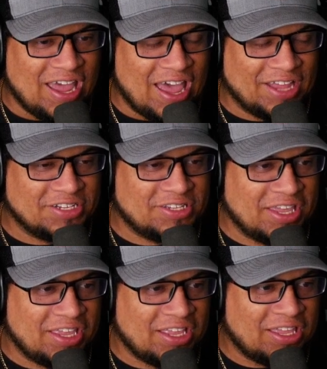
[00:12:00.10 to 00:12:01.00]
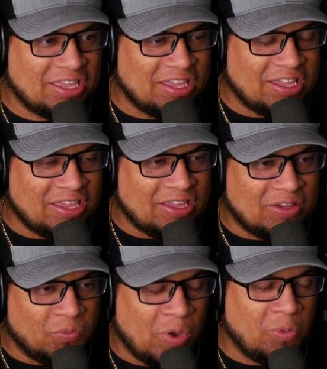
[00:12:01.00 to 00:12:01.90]
just think
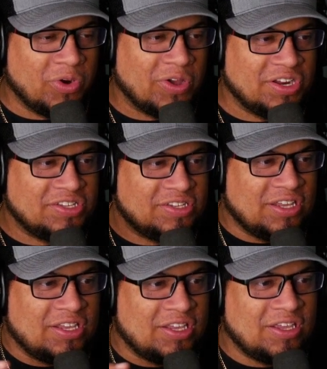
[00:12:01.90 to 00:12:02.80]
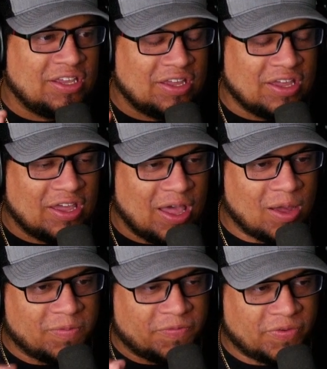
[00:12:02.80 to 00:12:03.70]
what we're going to see up
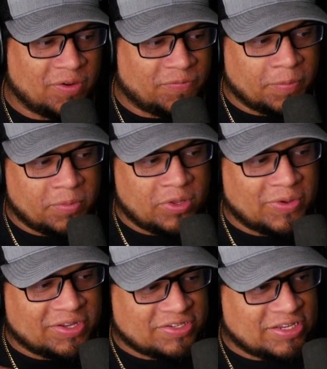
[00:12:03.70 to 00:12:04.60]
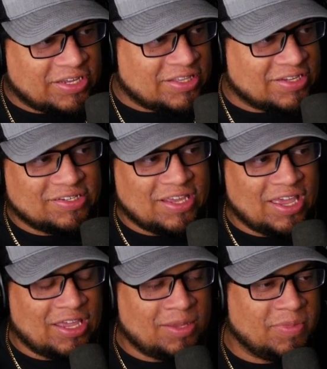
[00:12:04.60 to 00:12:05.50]
front from USC in this
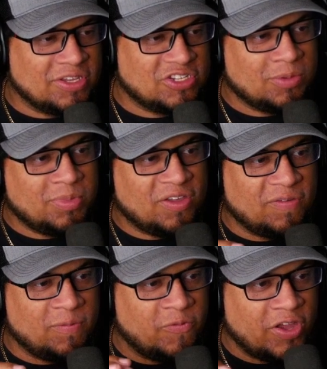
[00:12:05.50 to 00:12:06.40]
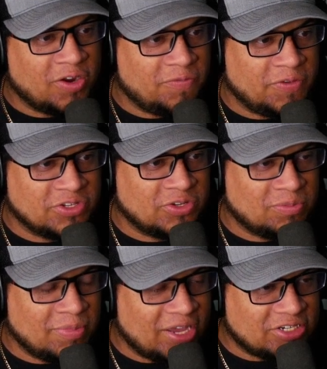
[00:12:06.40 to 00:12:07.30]
game is going to be a very physical
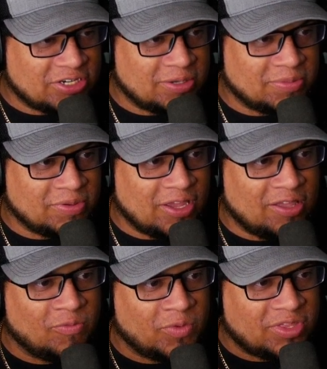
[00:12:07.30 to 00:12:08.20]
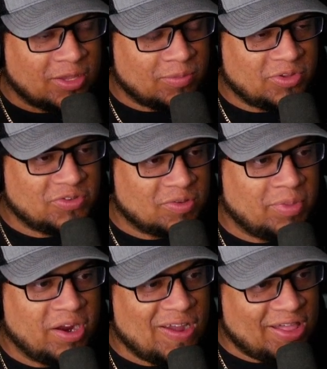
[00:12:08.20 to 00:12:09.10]
matchup. And with them losing
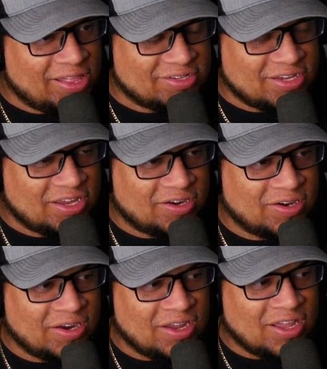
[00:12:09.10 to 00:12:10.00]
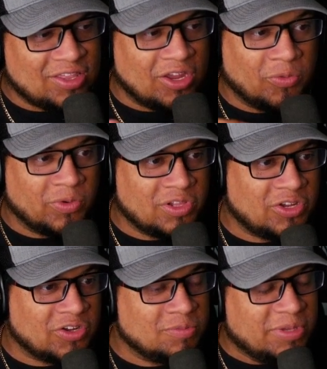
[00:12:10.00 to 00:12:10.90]
Bear Alexander, they're really going
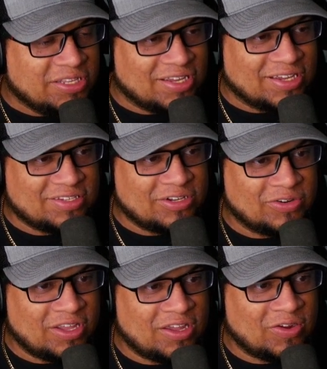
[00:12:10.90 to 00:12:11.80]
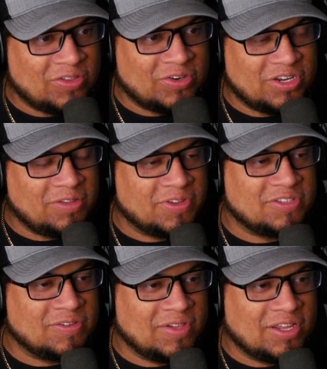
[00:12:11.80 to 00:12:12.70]
to be tested on their
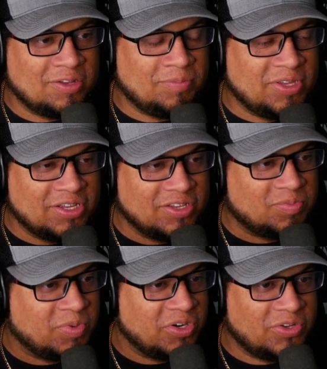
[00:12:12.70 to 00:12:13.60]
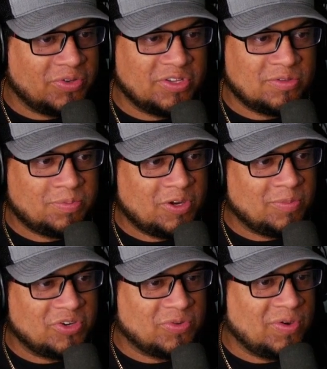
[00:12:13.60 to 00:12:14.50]
defensive line, because Purdue has pretty
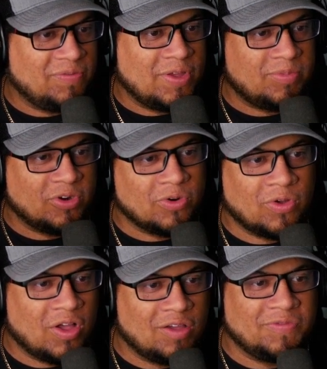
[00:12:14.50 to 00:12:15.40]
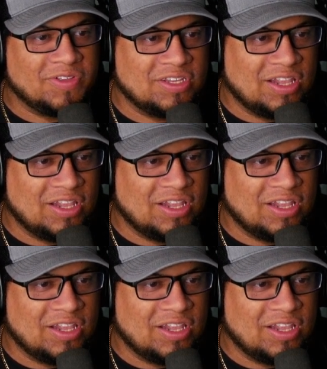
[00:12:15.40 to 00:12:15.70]
much revamped their whole offensive line